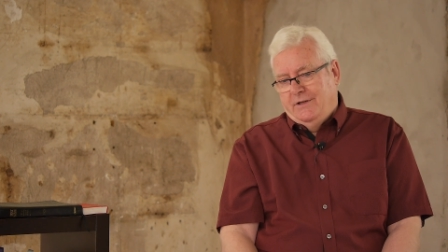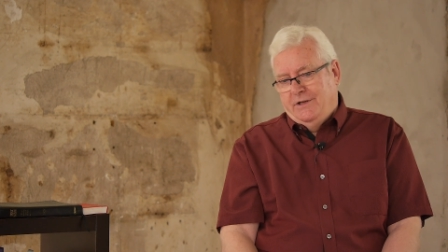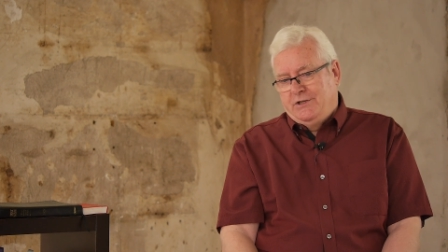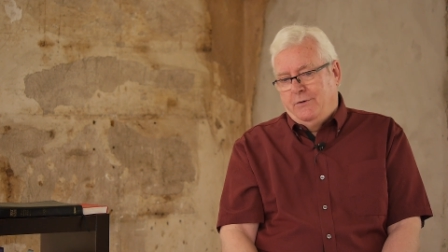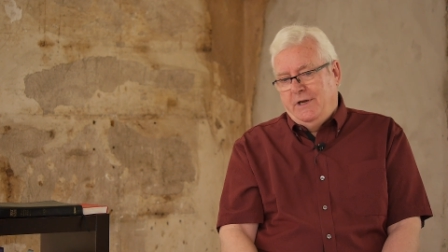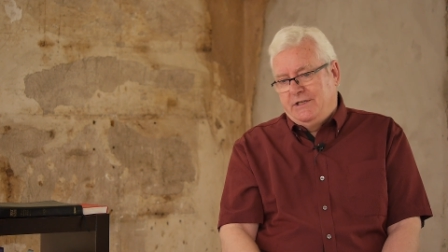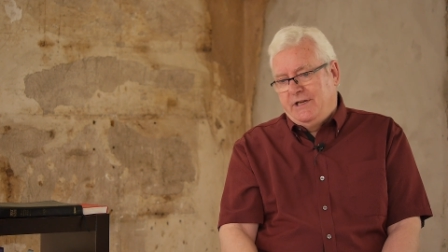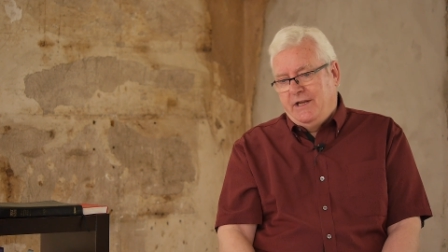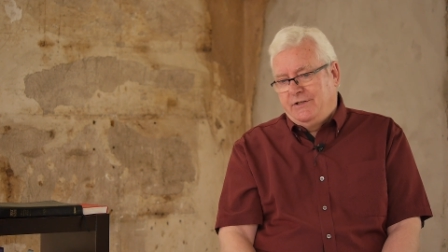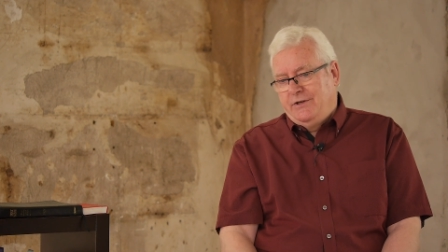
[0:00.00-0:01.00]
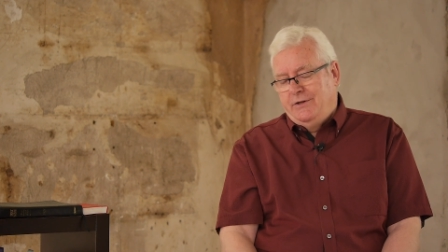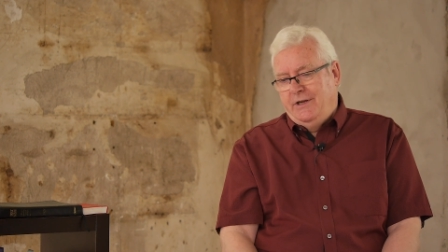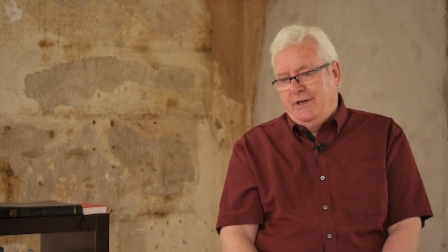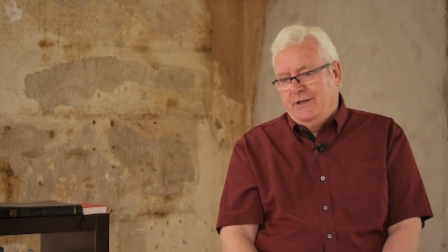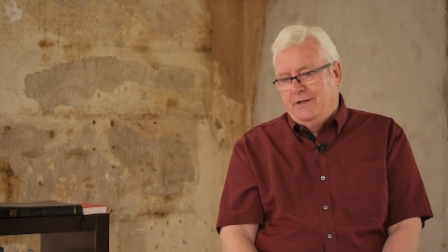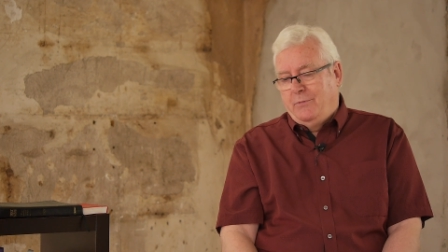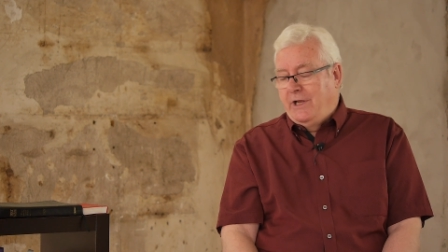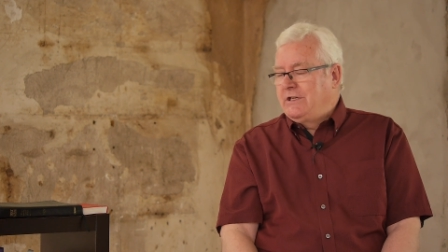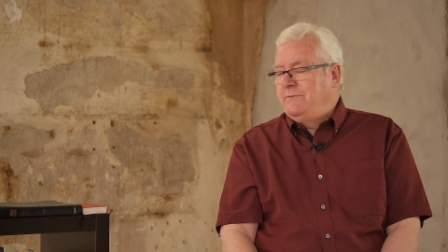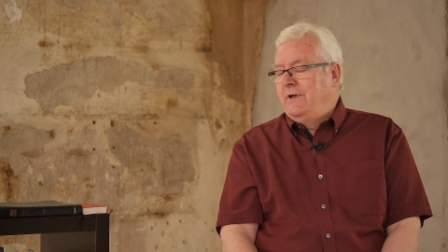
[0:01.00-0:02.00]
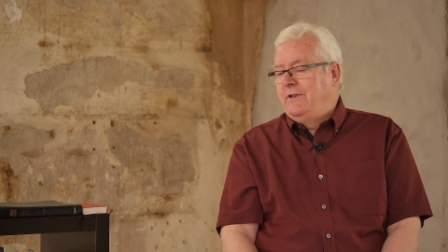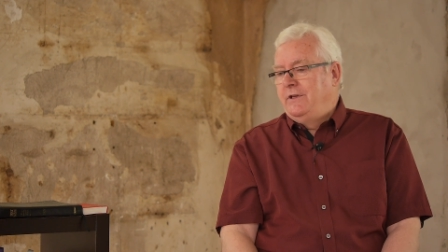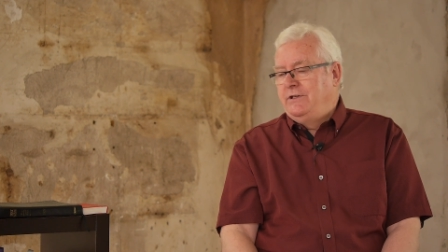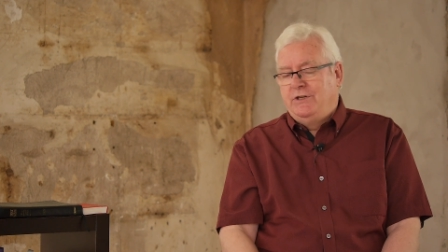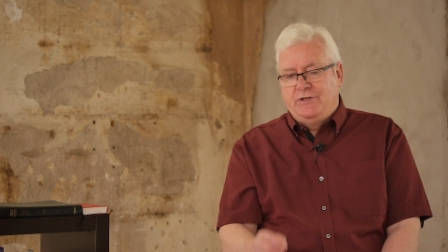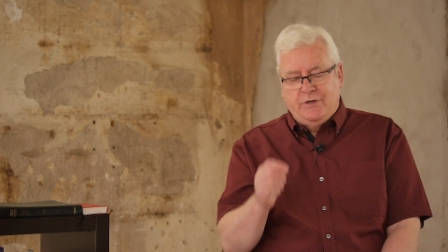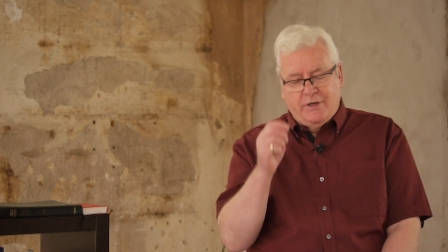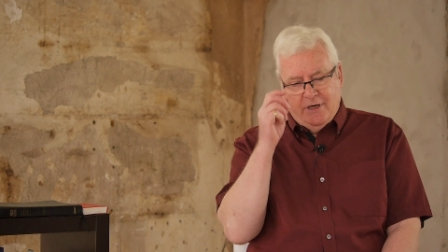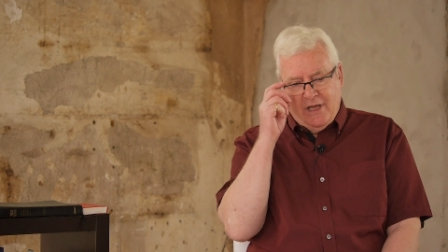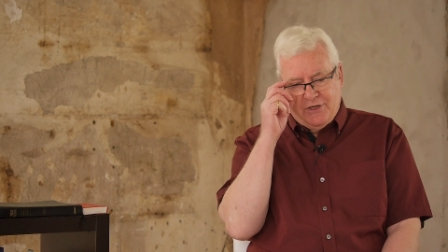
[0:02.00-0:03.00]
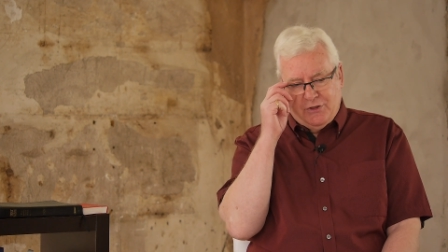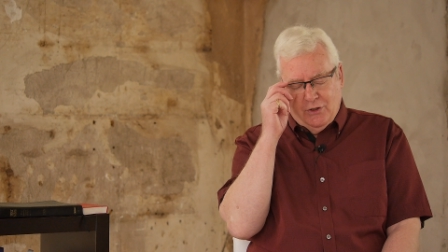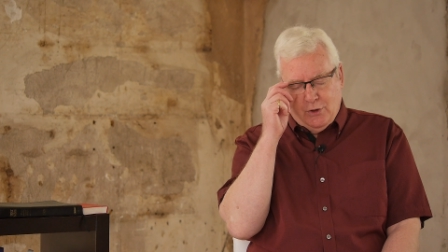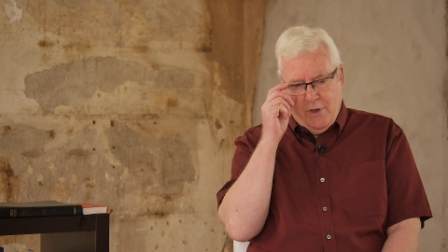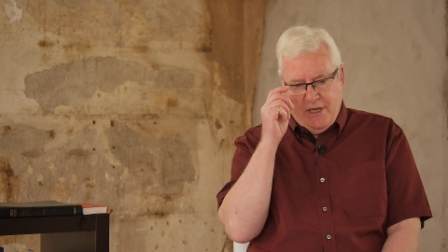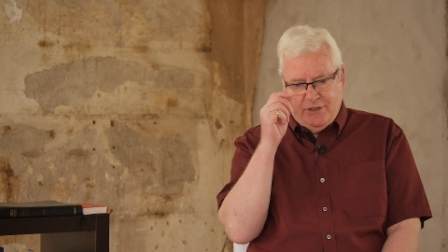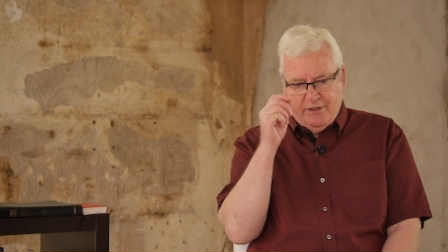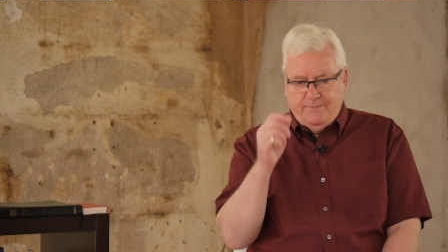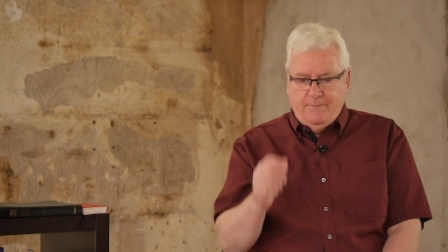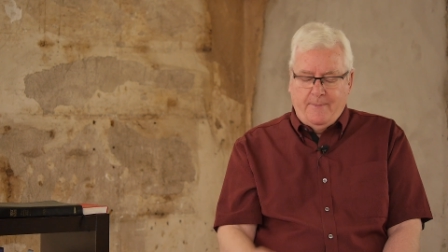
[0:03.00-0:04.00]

And so he said to the blacksmith, he said, Sir, can I ask you a question?